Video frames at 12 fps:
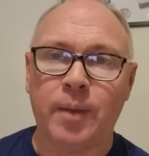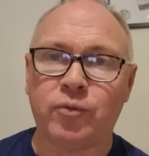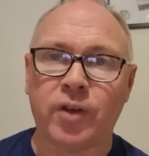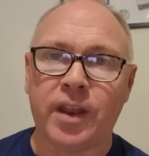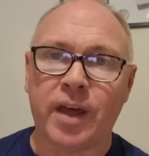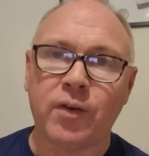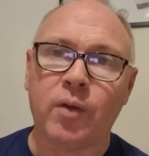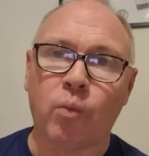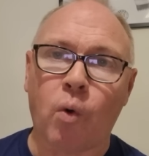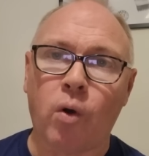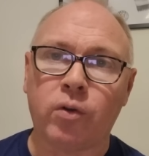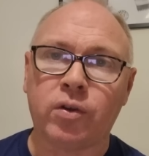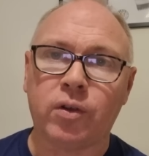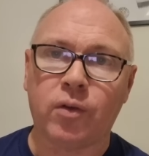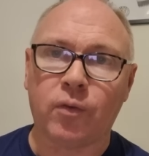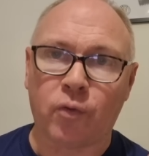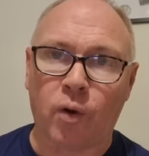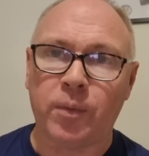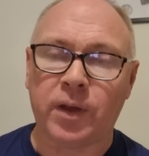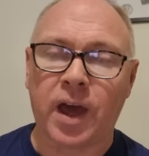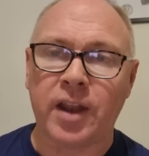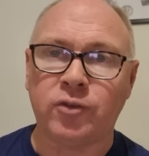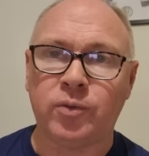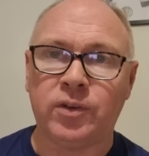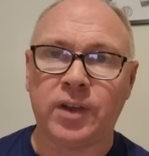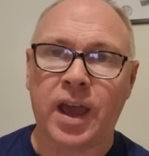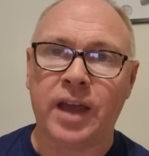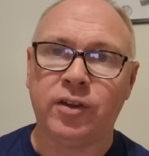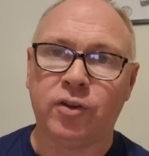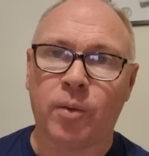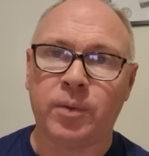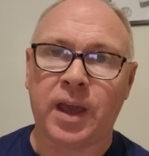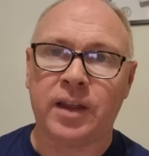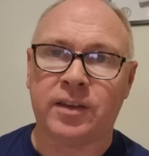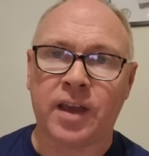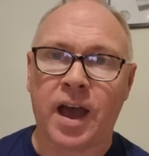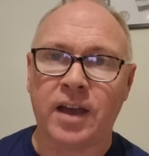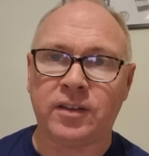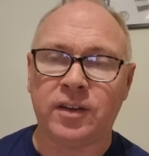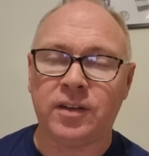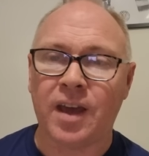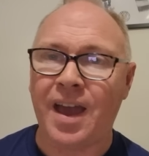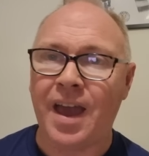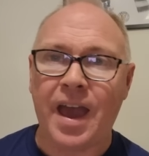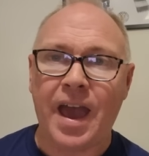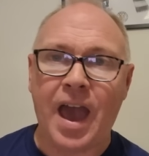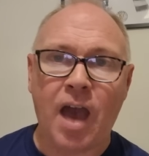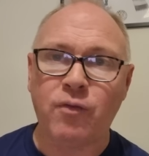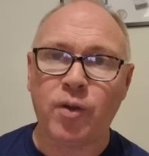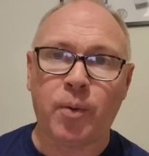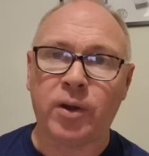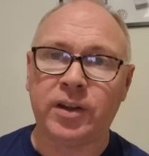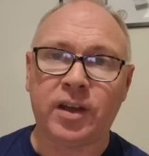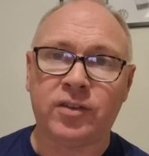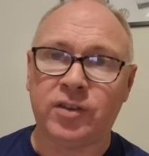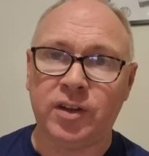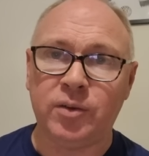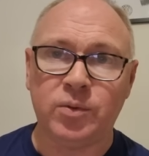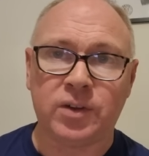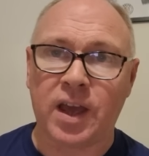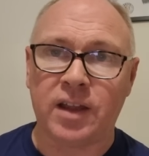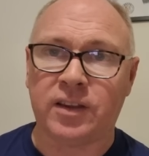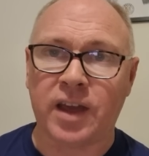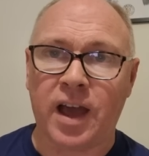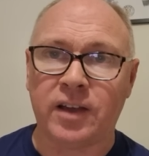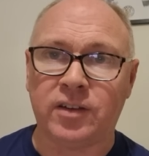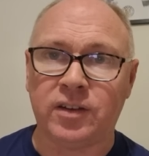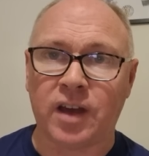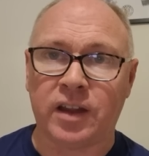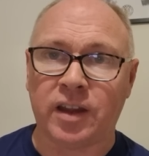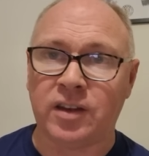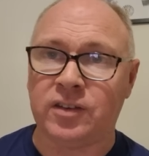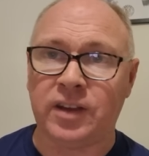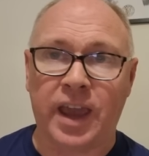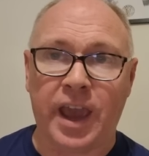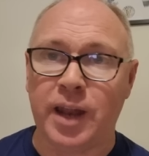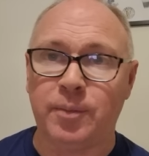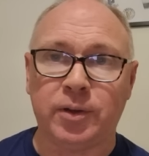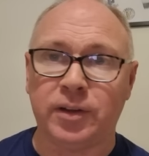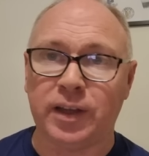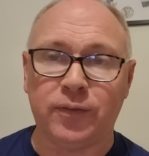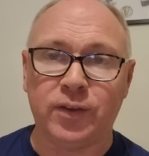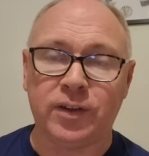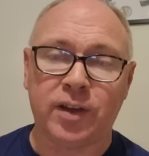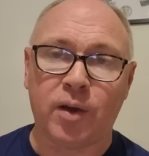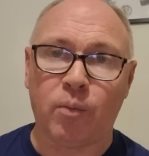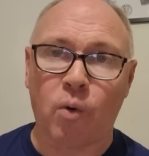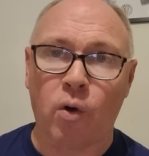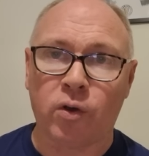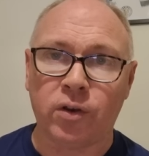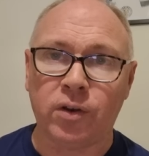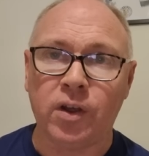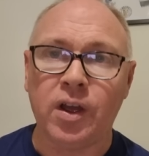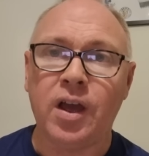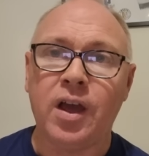So I never walked from the Gara Suites, ended up getting taxis. Everybody I seen was getting taxis. I didn't see anybody leaving the hotel and walking.